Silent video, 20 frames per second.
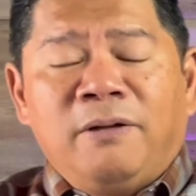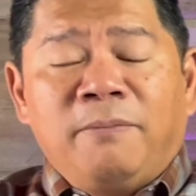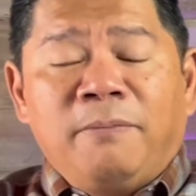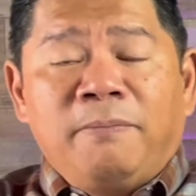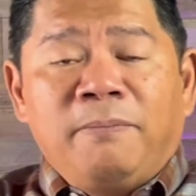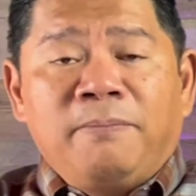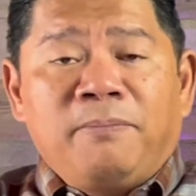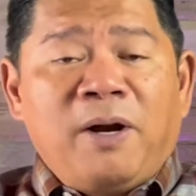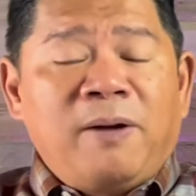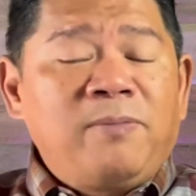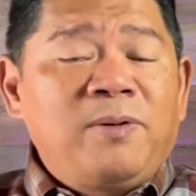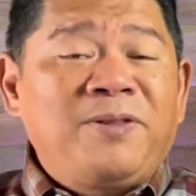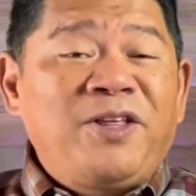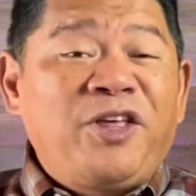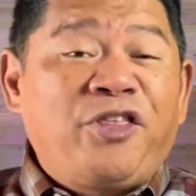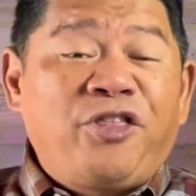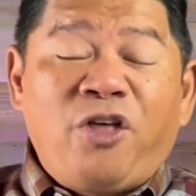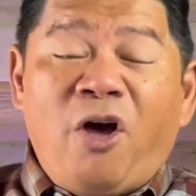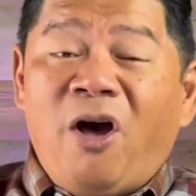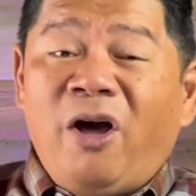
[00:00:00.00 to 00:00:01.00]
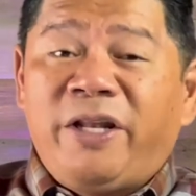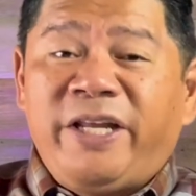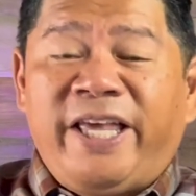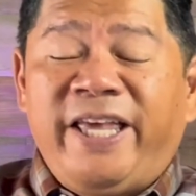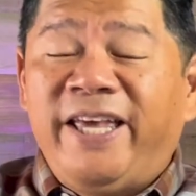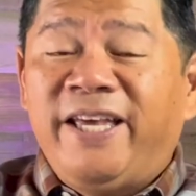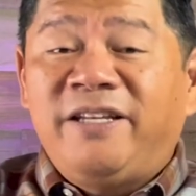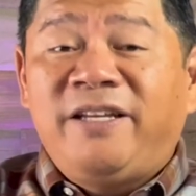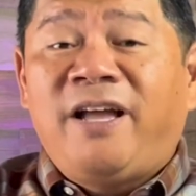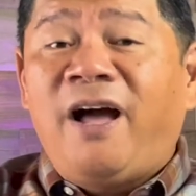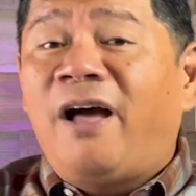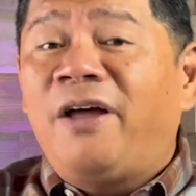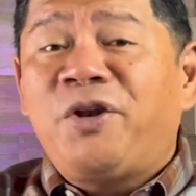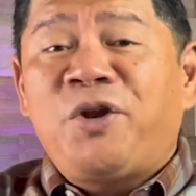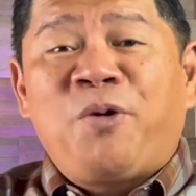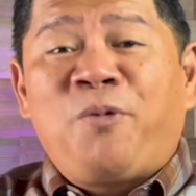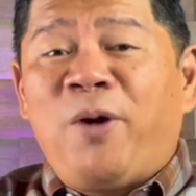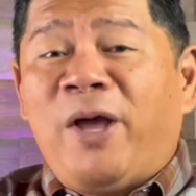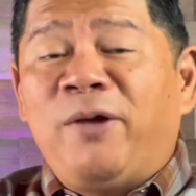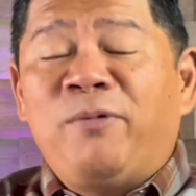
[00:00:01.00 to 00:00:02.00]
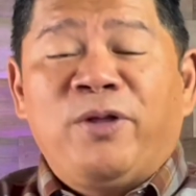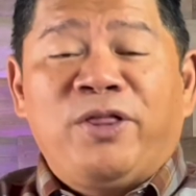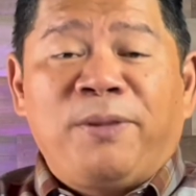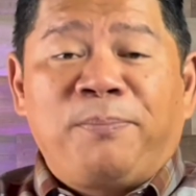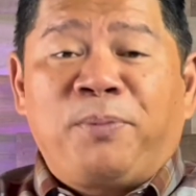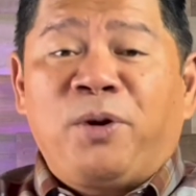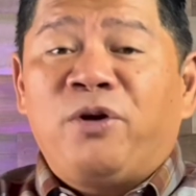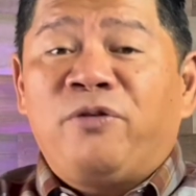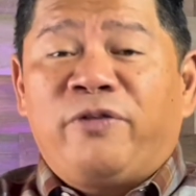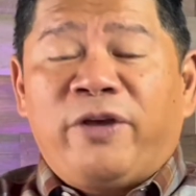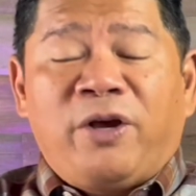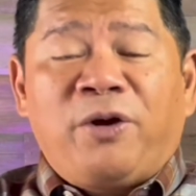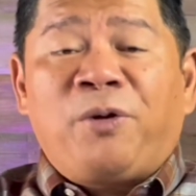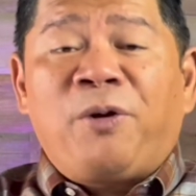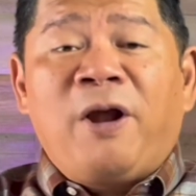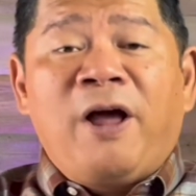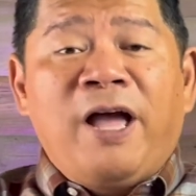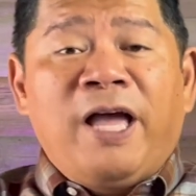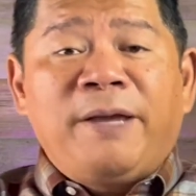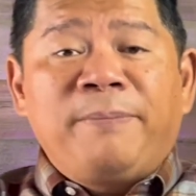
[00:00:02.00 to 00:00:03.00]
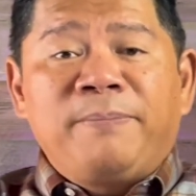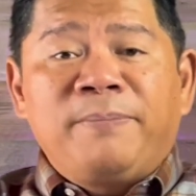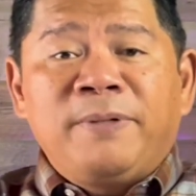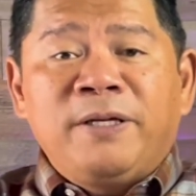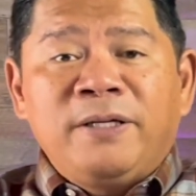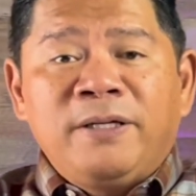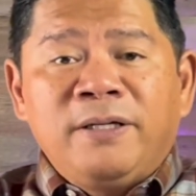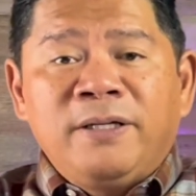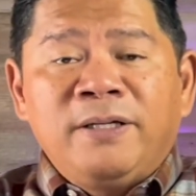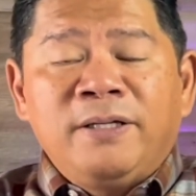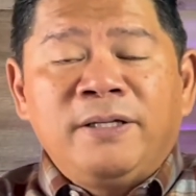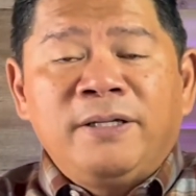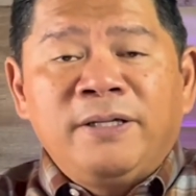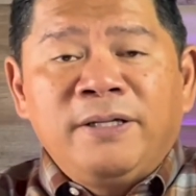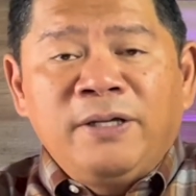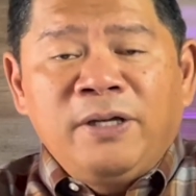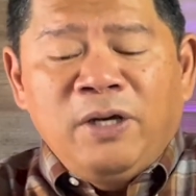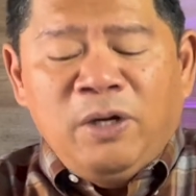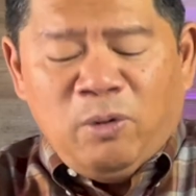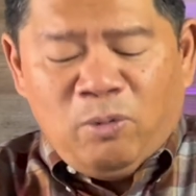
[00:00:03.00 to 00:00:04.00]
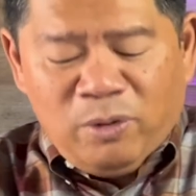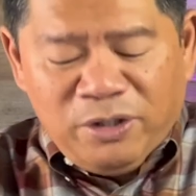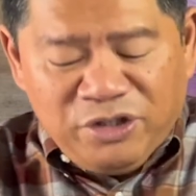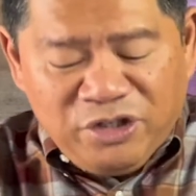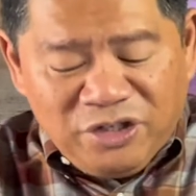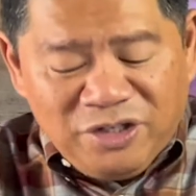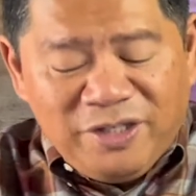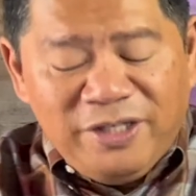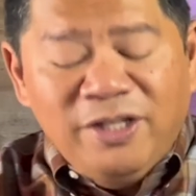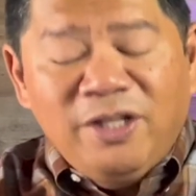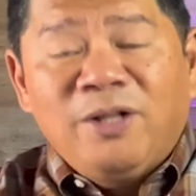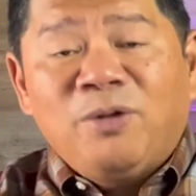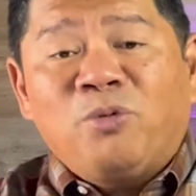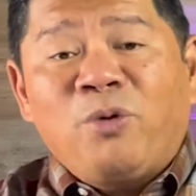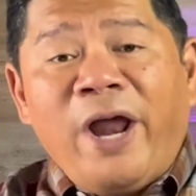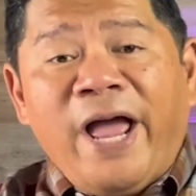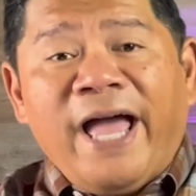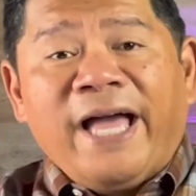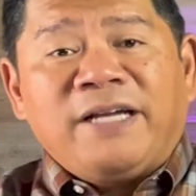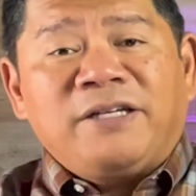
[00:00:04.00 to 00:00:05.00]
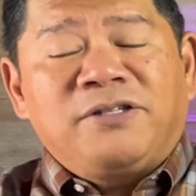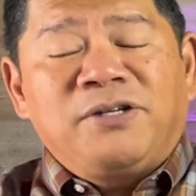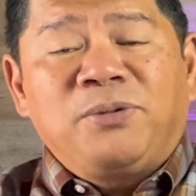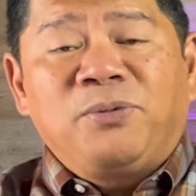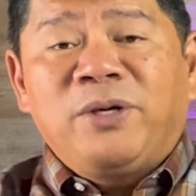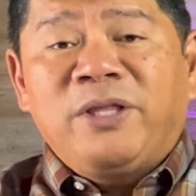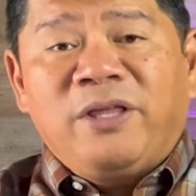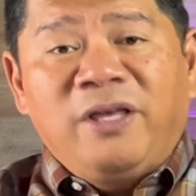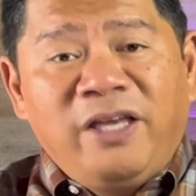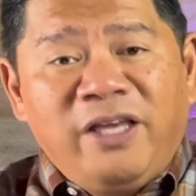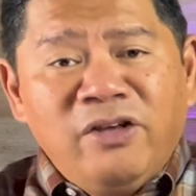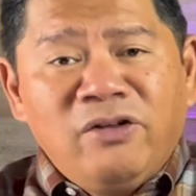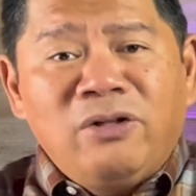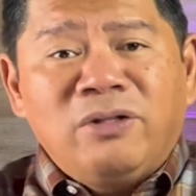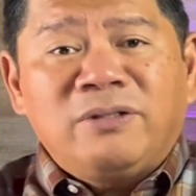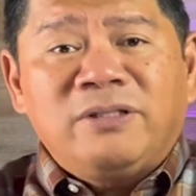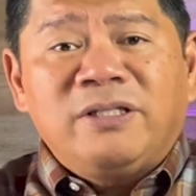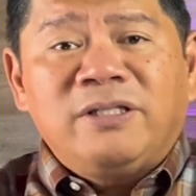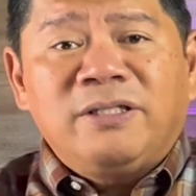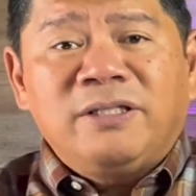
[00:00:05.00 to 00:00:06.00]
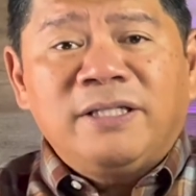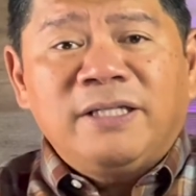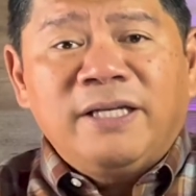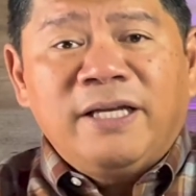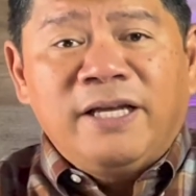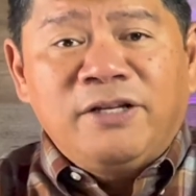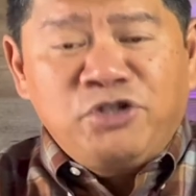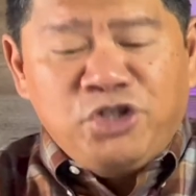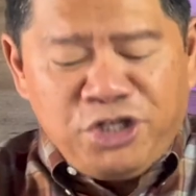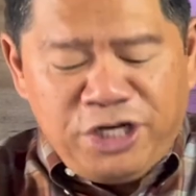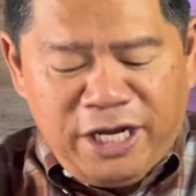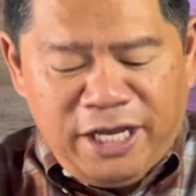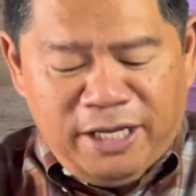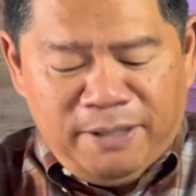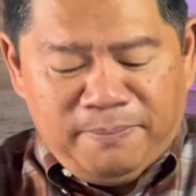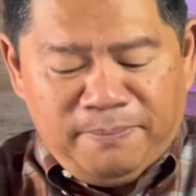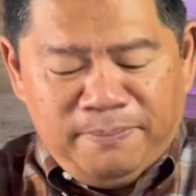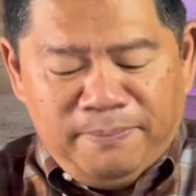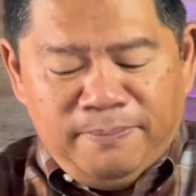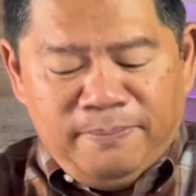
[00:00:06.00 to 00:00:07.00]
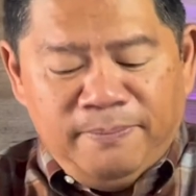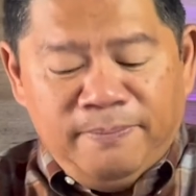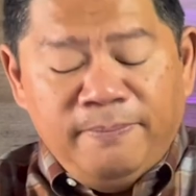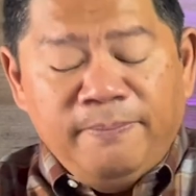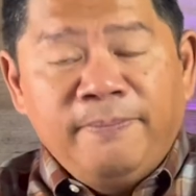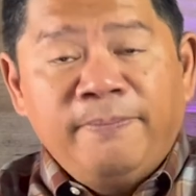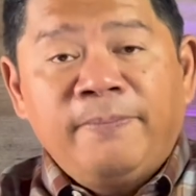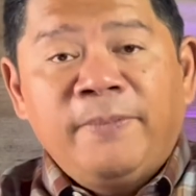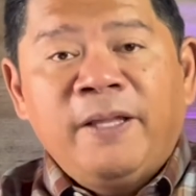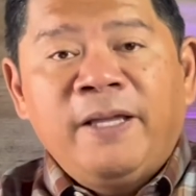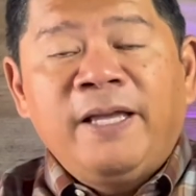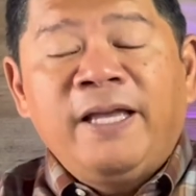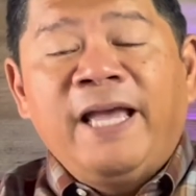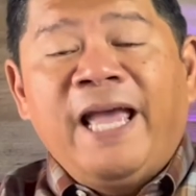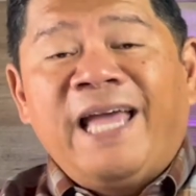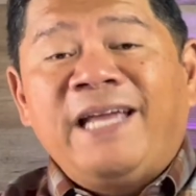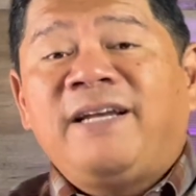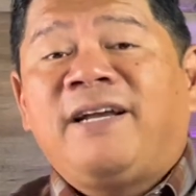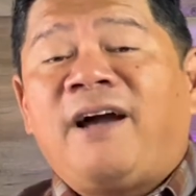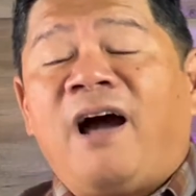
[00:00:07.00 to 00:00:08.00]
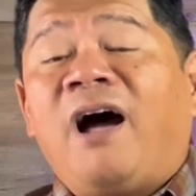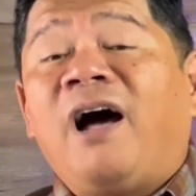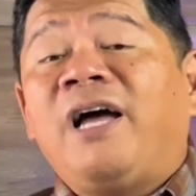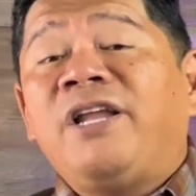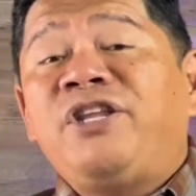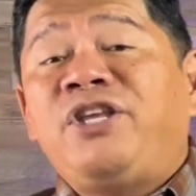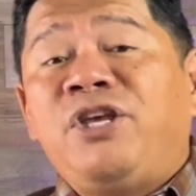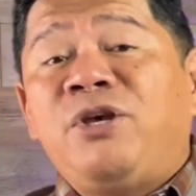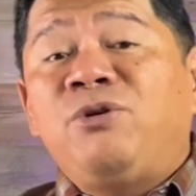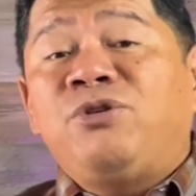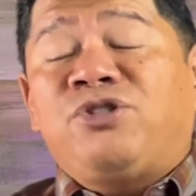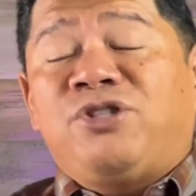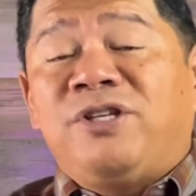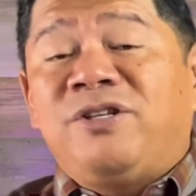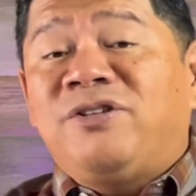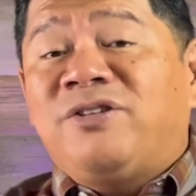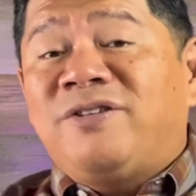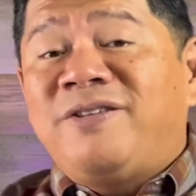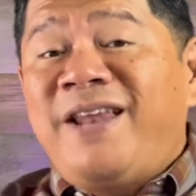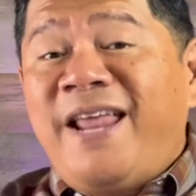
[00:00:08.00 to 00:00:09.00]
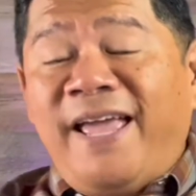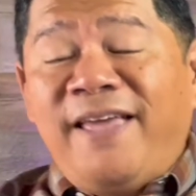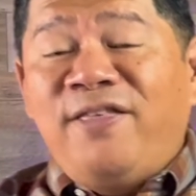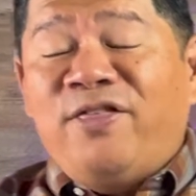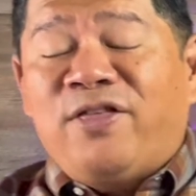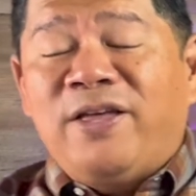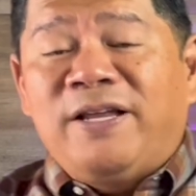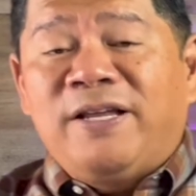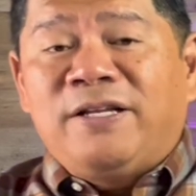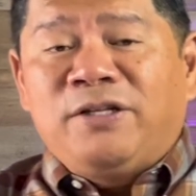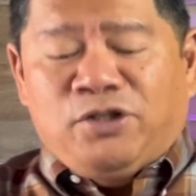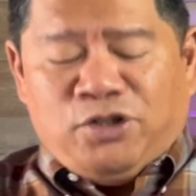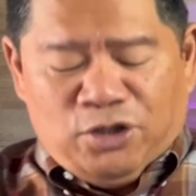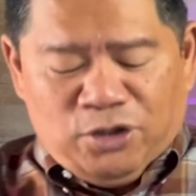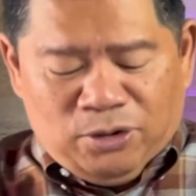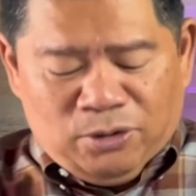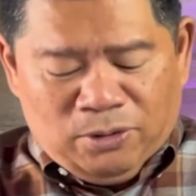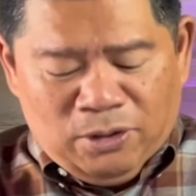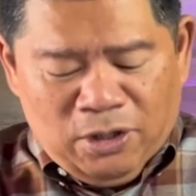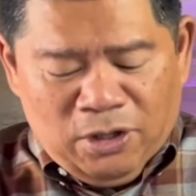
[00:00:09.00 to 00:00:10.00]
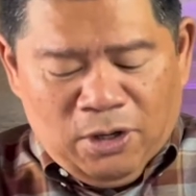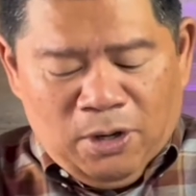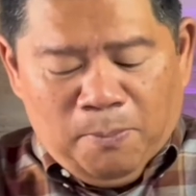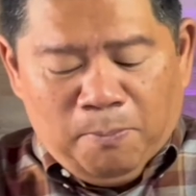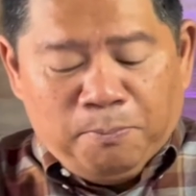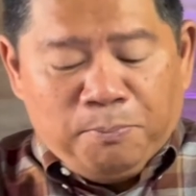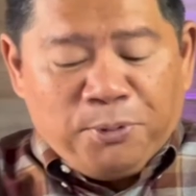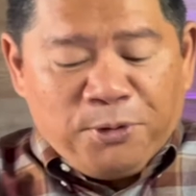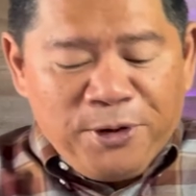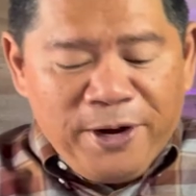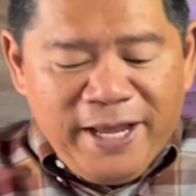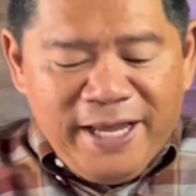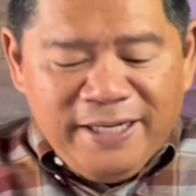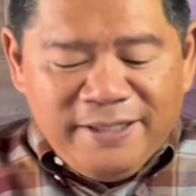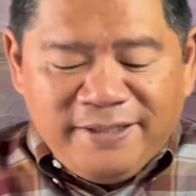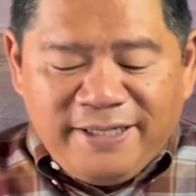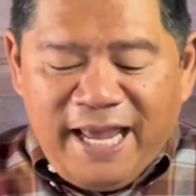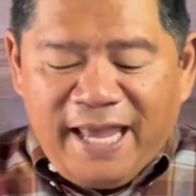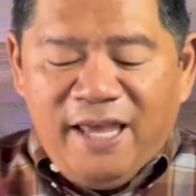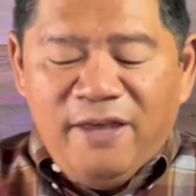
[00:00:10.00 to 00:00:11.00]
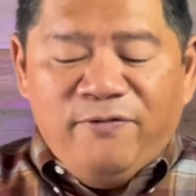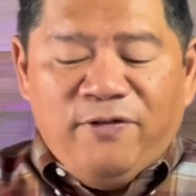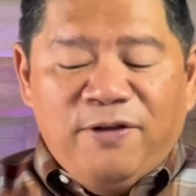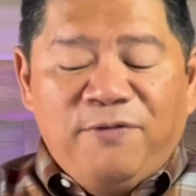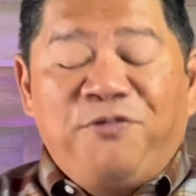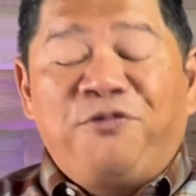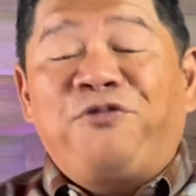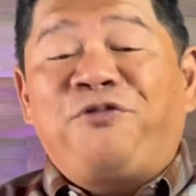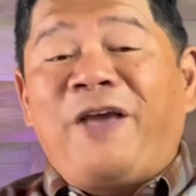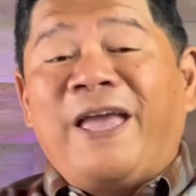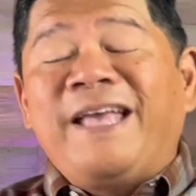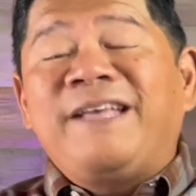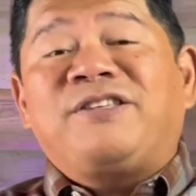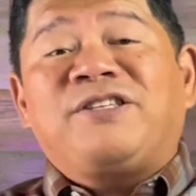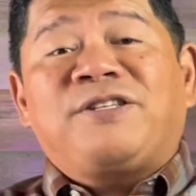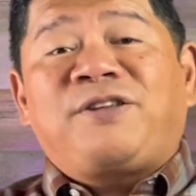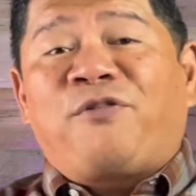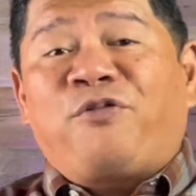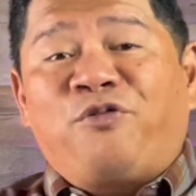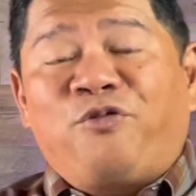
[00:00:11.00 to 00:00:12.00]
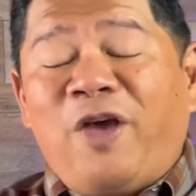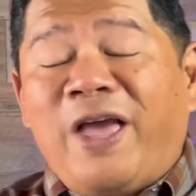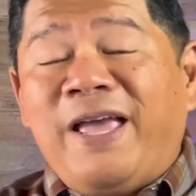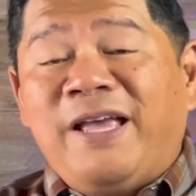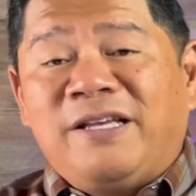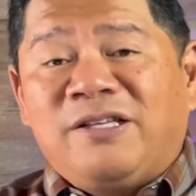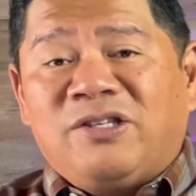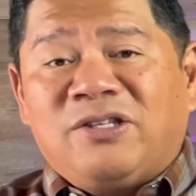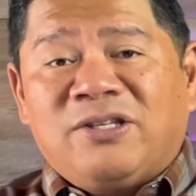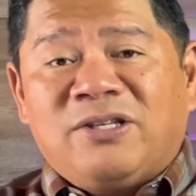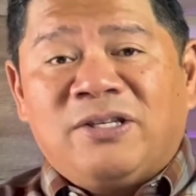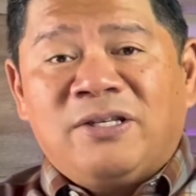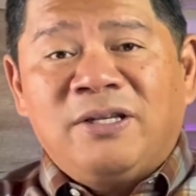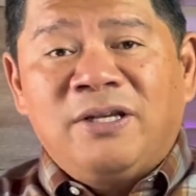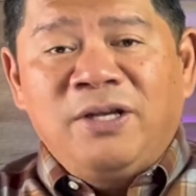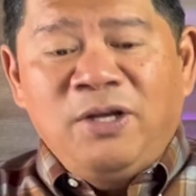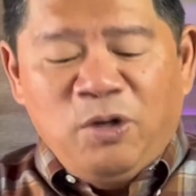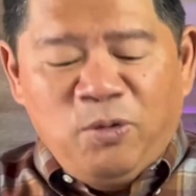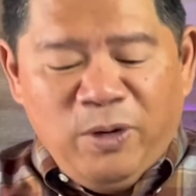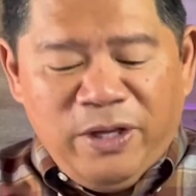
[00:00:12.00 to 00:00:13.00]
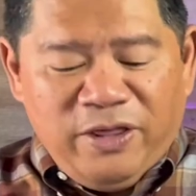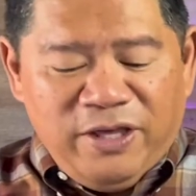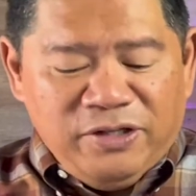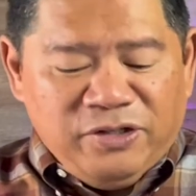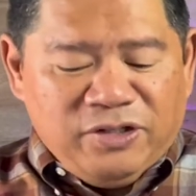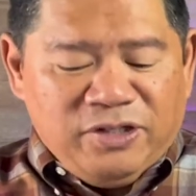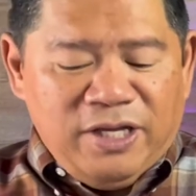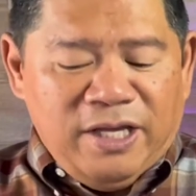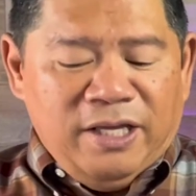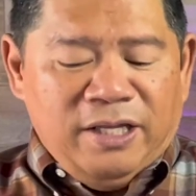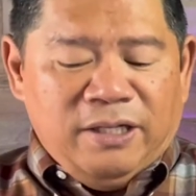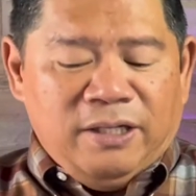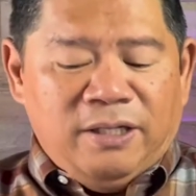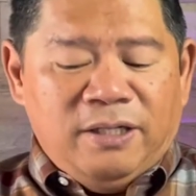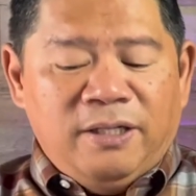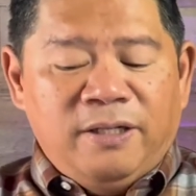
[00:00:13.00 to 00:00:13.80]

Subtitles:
probably thought he had gotten away with the perfect crime, was still racked with guilt and shame. And God uses Nathan to bring David face to face with his sin.